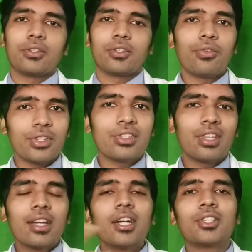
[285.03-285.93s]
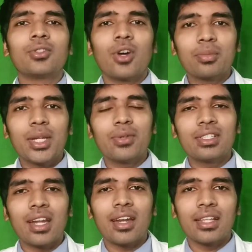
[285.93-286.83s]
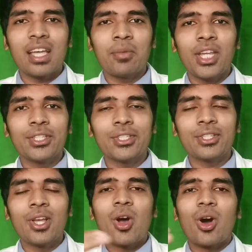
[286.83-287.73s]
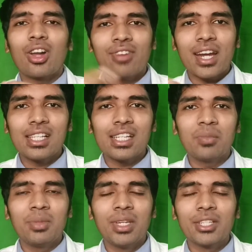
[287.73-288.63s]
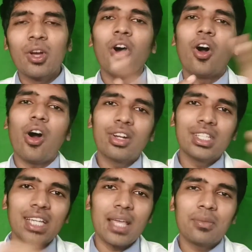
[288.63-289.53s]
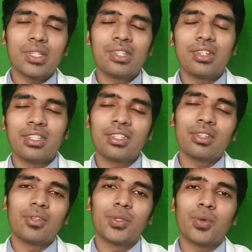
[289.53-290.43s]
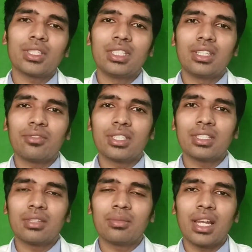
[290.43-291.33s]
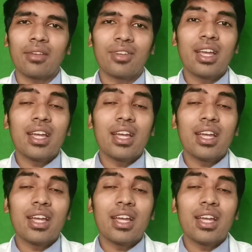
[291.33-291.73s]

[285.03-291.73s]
So friends, it's not my 12th standard examination or final year MBBS or the AIIMS entrance which was the toughest in my life.